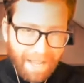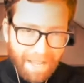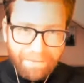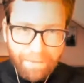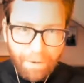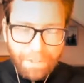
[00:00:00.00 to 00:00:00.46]

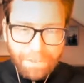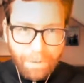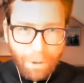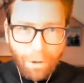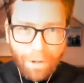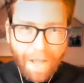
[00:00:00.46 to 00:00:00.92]
iPhones,
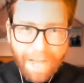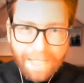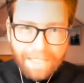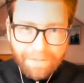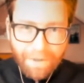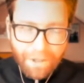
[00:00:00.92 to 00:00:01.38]
but all
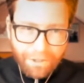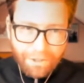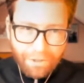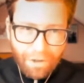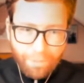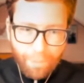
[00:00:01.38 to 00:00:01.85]
kinds of other
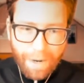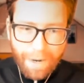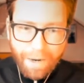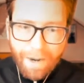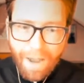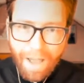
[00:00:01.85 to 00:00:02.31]

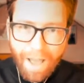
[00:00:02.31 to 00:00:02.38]
software.